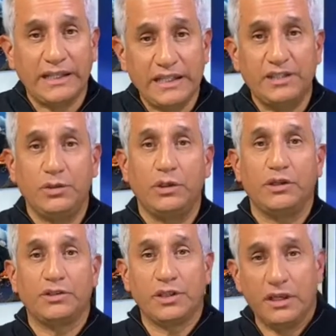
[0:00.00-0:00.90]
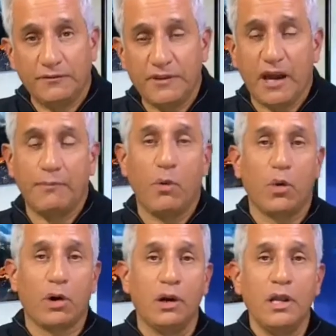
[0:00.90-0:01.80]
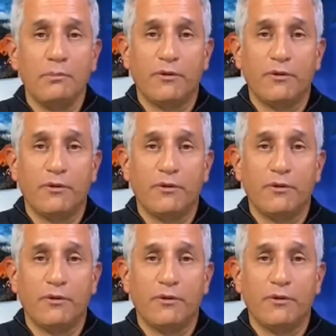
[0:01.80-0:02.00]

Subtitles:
least 2 years, if not more,